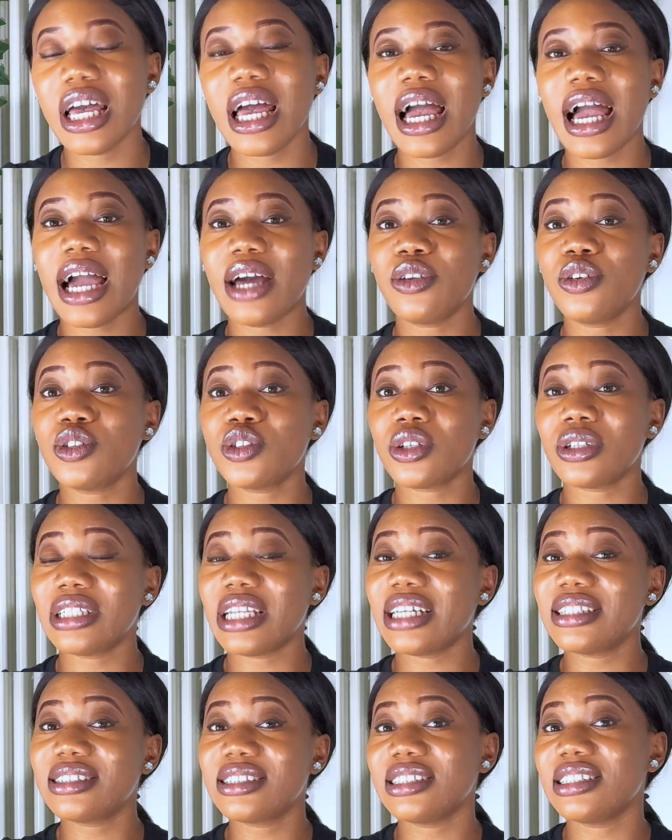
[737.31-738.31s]
And also
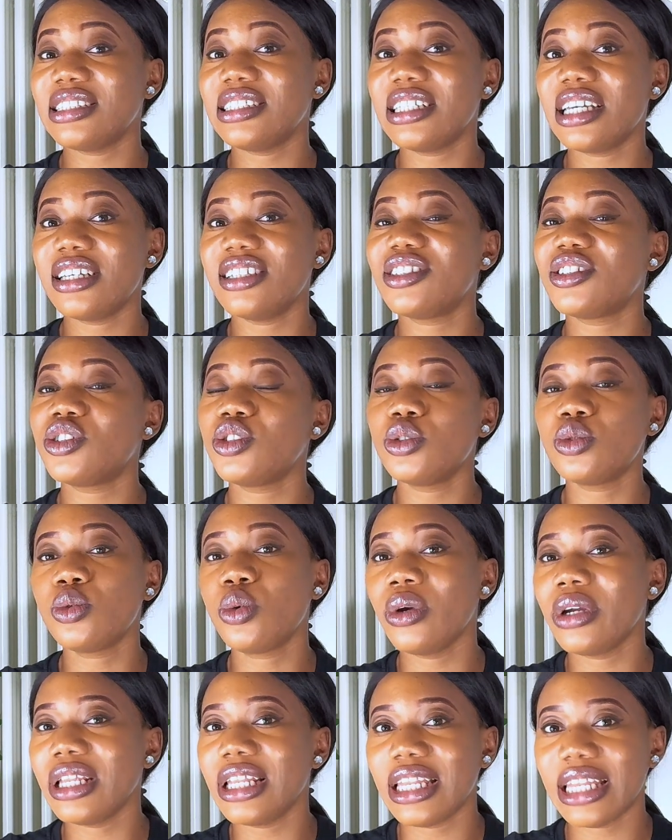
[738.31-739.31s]
another thing here is you
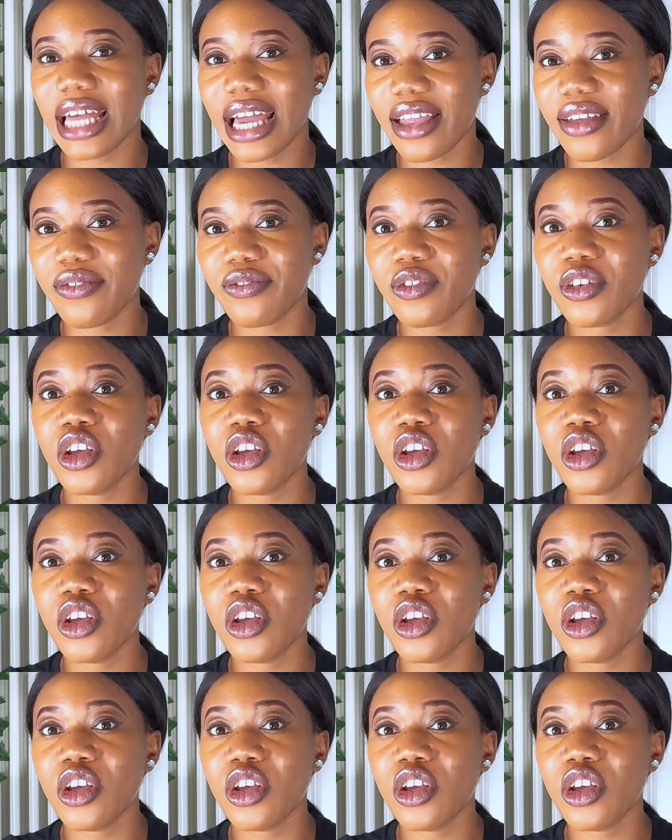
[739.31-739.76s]
going live.